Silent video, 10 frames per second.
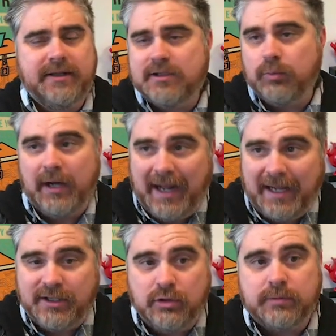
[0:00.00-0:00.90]
is what I
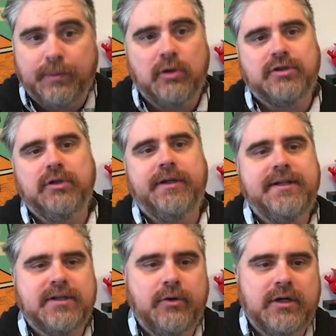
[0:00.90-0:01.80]
use personally.
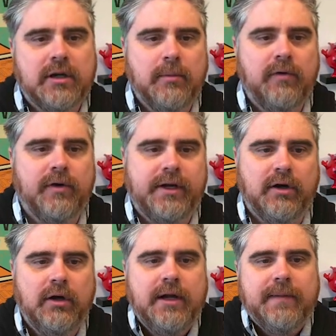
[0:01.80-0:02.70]
So you come over
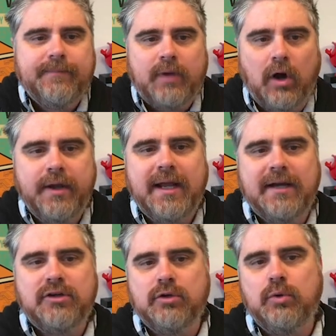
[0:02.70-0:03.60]
here. All you got to
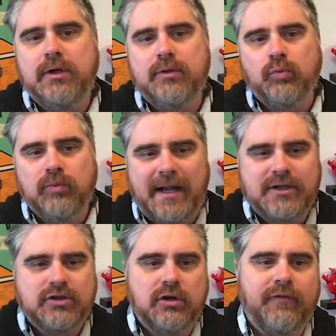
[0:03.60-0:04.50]
do, register